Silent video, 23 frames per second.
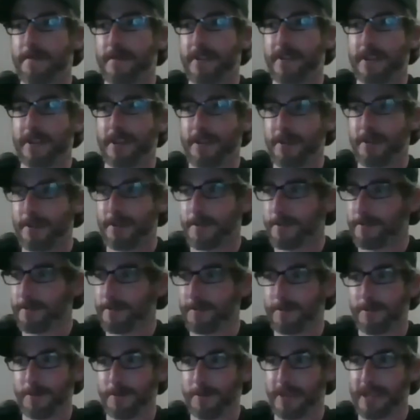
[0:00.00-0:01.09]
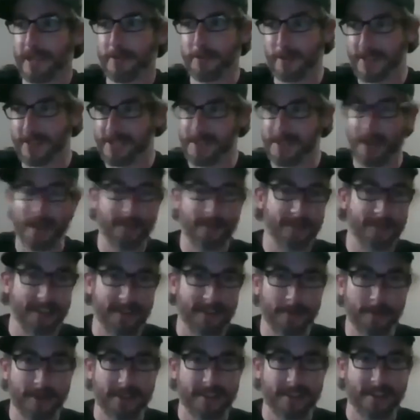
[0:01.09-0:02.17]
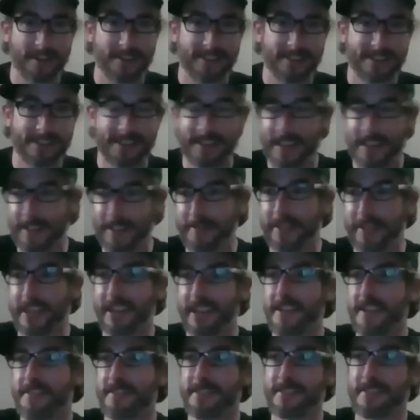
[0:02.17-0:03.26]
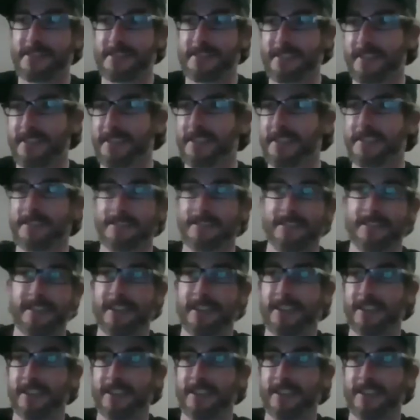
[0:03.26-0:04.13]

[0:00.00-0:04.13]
You know, we had reserved it with our significant others and our